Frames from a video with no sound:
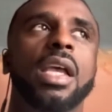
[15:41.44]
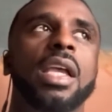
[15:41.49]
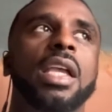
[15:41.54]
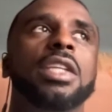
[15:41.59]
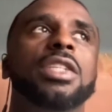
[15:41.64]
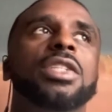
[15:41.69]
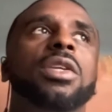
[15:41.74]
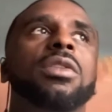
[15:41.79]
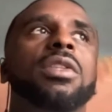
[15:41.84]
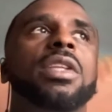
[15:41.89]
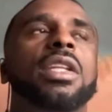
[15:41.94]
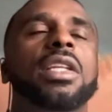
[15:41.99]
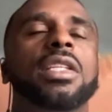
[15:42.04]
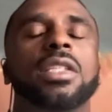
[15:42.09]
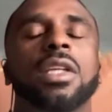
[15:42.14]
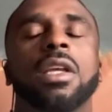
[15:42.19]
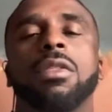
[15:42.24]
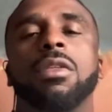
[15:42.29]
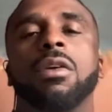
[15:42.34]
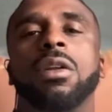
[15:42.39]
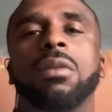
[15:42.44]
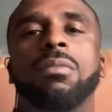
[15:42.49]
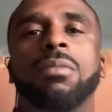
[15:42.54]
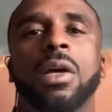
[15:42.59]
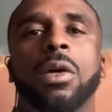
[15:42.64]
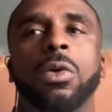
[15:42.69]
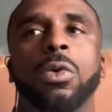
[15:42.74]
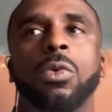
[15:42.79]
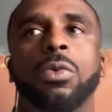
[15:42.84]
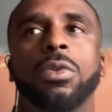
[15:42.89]
So then as I thought
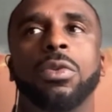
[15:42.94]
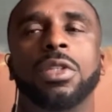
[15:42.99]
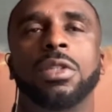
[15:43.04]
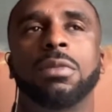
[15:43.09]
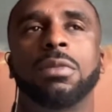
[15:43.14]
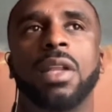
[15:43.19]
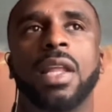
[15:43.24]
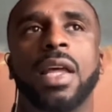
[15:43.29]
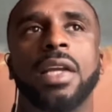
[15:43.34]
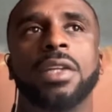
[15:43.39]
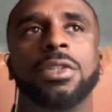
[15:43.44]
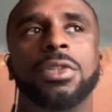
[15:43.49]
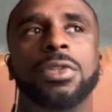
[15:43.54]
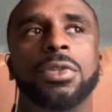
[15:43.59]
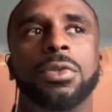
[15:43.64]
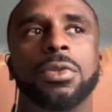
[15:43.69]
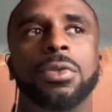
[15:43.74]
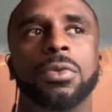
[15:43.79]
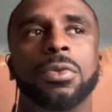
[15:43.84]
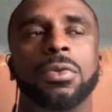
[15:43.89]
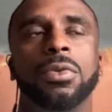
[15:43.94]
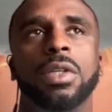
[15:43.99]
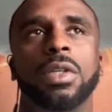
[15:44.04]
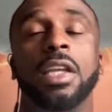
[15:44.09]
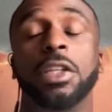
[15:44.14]
about who would this apply to,